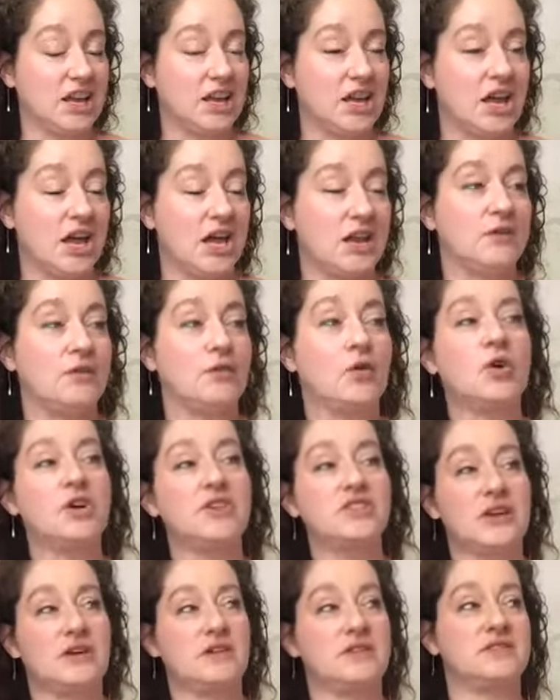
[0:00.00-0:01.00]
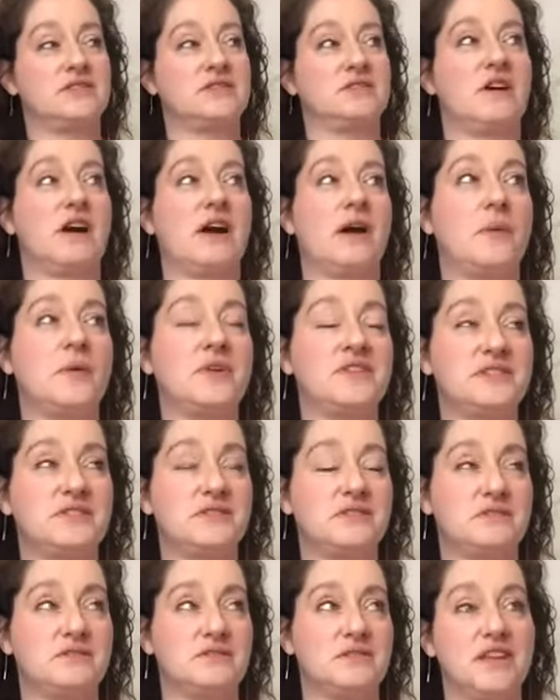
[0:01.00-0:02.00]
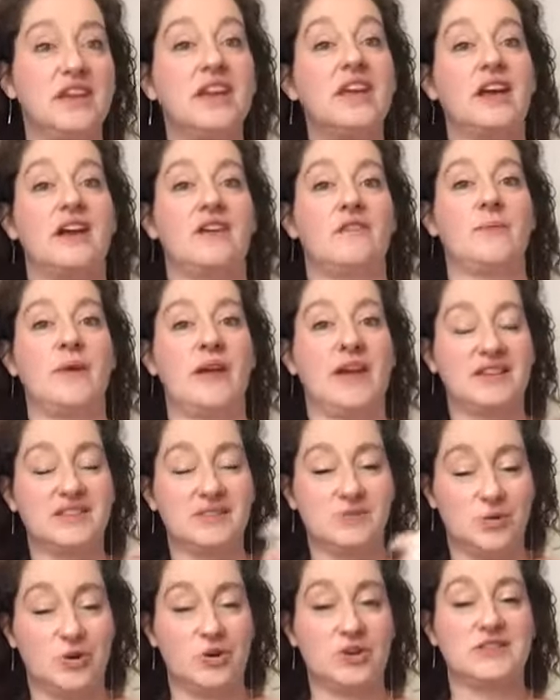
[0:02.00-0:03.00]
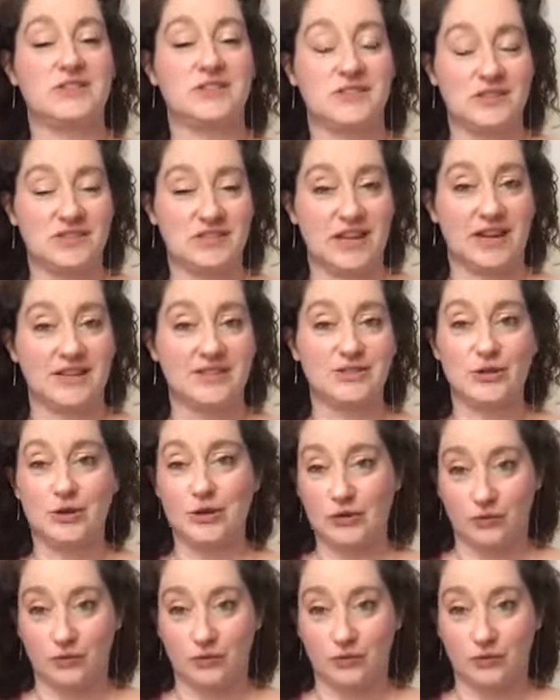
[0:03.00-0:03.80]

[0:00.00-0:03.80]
And of course, I was thinking of my experience as a dancer,